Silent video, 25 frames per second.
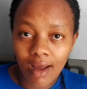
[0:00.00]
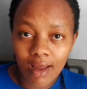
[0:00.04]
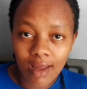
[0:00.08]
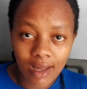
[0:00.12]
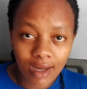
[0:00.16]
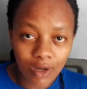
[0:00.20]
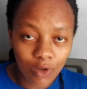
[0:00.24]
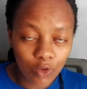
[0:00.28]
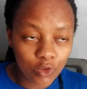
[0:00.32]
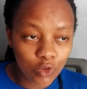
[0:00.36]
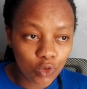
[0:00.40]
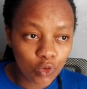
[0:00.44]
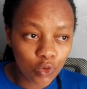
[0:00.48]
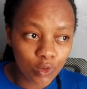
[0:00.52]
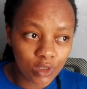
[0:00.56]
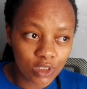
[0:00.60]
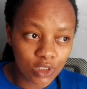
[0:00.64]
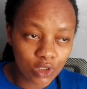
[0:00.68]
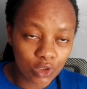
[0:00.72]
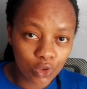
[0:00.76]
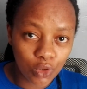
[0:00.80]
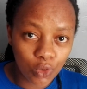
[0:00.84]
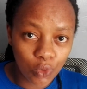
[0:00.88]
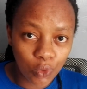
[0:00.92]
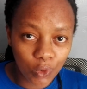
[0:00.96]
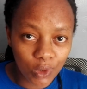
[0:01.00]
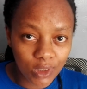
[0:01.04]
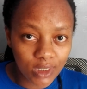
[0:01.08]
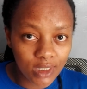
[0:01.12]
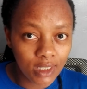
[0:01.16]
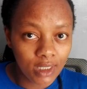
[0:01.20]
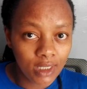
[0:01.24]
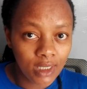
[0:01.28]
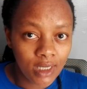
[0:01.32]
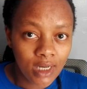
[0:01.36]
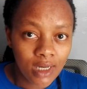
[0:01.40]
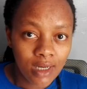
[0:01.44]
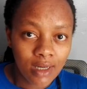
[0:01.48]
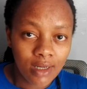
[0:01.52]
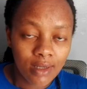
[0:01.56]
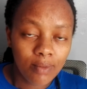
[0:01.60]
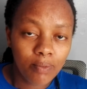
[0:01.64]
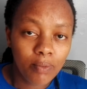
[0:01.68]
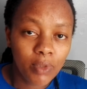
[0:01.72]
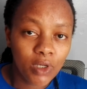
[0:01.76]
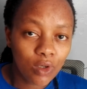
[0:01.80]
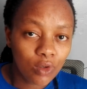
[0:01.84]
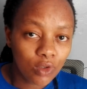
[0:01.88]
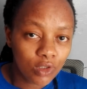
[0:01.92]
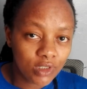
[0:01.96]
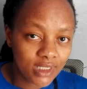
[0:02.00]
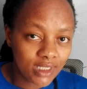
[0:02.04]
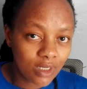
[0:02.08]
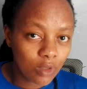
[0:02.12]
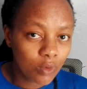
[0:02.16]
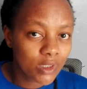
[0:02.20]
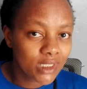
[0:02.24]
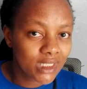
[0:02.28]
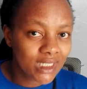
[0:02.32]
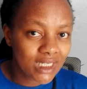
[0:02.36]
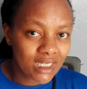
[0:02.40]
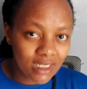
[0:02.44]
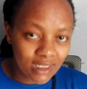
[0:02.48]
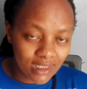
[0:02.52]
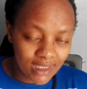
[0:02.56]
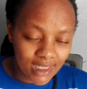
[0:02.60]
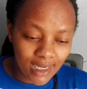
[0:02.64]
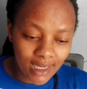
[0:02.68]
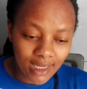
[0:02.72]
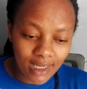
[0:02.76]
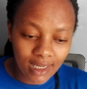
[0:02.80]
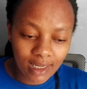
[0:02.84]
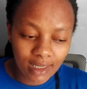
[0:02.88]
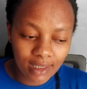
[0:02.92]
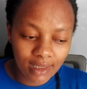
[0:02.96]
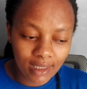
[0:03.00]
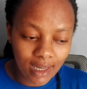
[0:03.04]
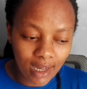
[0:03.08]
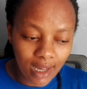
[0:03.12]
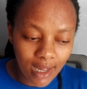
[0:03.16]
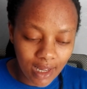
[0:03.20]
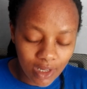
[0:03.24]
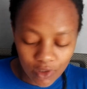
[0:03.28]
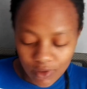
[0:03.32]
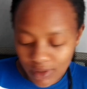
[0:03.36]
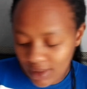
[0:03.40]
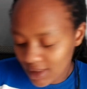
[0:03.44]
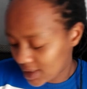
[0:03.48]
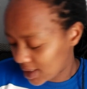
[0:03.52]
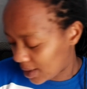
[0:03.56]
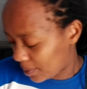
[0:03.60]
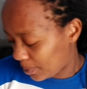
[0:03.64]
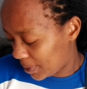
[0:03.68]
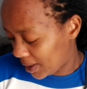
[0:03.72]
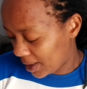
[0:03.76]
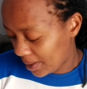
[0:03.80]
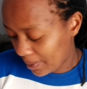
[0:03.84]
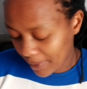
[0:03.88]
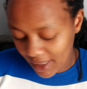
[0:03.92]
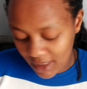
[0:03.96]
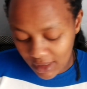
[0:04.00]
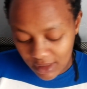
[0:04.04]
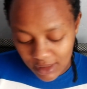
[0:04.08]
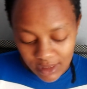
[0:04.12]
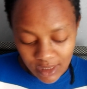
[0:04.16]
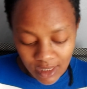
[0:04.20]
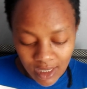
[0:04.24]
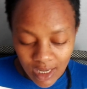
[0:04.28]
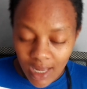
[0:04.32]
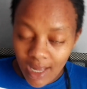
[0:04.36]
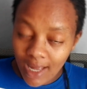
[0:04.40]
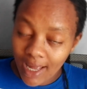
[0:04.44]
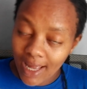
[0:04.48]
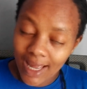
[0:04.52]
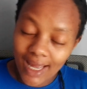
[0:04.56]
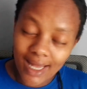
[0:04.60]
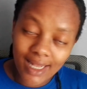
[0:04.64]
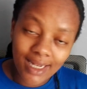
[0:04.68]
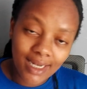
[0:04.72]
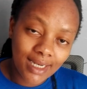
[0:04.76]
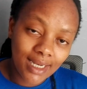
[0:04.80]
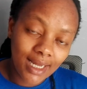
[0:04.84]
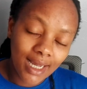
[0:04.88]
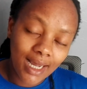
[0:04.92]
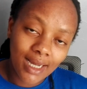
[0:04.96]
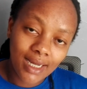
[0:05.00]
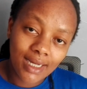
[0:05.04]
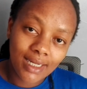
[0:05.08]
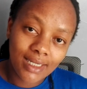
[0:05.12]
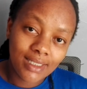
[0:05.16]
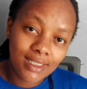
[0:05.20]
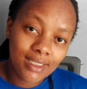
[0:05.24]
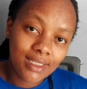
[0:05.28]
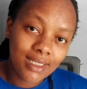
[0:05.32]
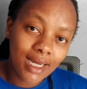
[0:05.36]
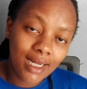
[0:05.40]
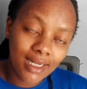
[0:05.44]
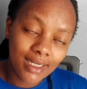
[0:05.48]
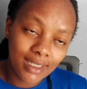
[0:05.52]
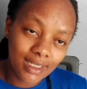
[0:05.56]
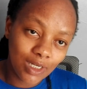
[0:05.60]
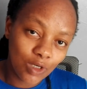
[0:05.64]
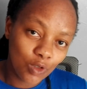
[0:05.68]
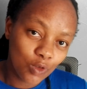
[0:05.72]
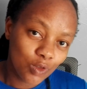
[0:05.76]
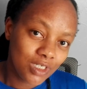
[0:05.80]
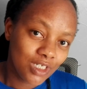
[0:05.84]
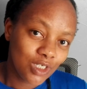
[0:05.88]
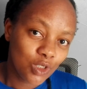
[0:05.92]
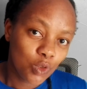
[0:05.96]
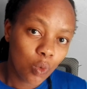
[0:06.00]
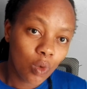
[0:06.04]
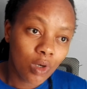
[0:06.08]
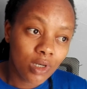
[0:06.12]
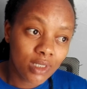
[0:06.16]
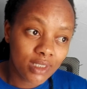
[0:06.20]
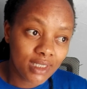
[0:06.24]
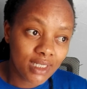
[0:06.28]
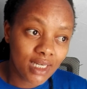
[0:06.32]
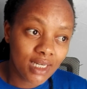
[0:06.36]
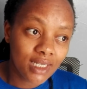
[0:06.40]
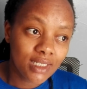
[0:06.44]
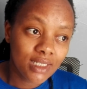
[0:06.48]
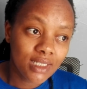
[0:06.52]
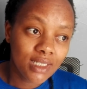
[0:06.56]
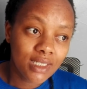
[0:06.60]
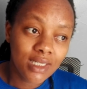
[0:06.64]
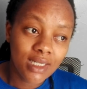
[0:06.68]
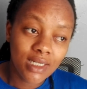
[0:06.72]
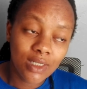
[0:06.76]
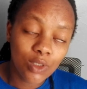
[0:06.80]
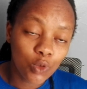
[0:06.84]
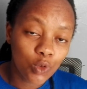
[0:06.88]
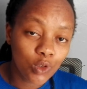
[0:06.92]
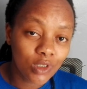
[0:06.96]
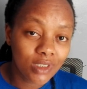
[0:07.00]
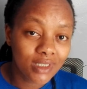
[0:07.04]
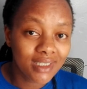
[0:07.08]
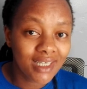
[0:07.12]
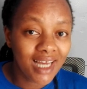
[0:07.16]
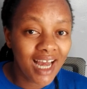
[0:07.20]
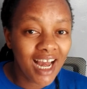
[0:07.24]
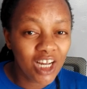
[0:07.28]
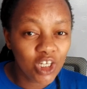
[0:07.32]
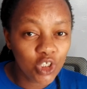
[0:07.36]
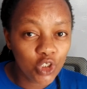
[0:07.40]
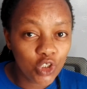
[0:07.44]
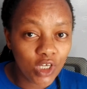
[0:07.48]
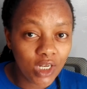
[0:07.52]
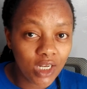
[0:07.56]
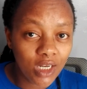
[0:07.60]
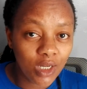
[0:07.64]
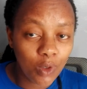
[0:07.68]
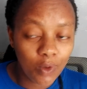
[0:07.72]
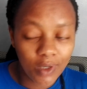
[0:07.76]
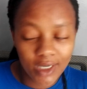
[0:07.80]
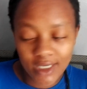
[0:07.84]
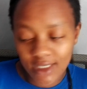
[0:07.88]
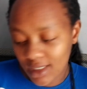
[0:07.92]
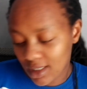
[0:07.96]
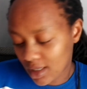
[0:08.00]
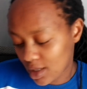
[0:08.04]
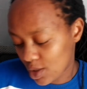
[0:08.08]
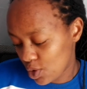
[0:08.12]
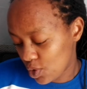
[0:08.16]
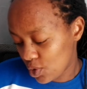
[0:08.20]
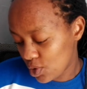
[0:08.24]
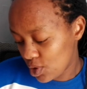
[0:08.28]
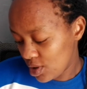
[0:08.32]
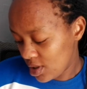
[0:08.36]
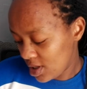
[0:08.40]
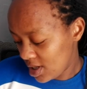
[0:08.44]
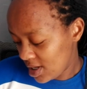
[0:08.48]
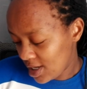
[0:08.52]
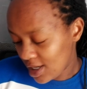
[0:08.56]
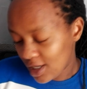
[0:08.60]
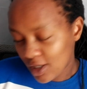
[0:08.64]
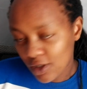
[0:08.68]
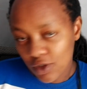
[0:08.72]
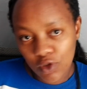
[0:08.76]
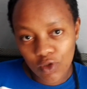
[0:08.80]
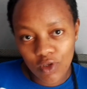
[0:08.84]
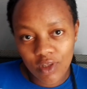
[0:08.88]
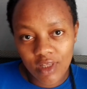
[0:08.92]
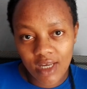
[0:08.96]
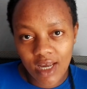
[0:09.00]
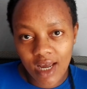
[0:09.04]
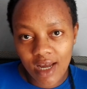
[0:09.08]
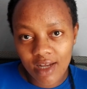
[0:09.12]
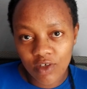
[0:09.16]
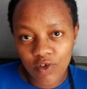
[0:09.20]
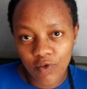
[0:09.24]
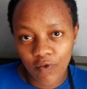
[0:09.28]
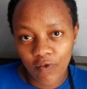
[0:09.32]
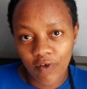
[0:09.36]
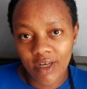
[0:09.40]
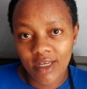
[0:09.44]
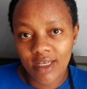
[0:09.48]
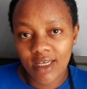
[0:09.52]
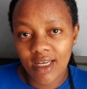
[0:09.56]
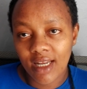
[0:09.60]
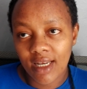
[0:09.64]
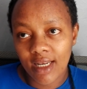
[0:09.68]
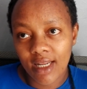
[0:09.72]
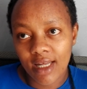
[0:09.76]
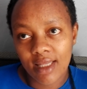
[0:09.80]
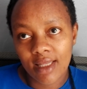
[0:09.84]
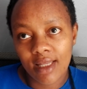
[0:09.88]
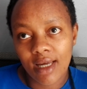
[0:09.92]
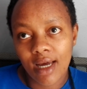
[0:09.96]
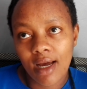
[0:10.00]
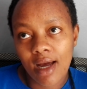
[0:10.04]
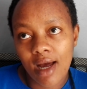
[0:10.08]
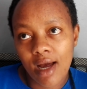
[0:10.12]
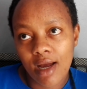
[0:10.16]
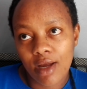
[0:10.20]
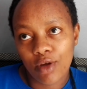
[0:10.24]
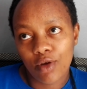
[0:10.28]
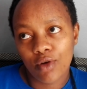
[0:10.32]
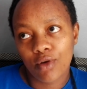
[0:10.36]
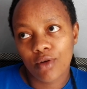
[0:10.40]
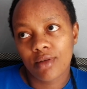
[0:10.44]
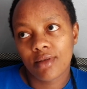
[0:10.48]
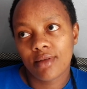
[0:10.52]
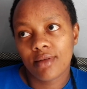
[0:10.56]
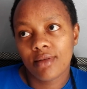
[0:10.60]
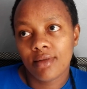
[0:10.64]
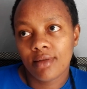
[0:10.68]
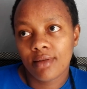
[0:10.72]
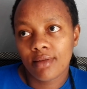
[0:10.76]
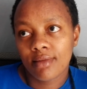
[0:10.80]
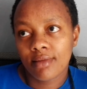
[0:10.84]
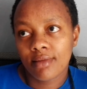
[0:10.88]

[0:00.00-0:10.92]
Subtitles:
count was good, because I wasn't taking the iron supplement, and it turned out it wasn't. It was actually quite low, so they had to find another iron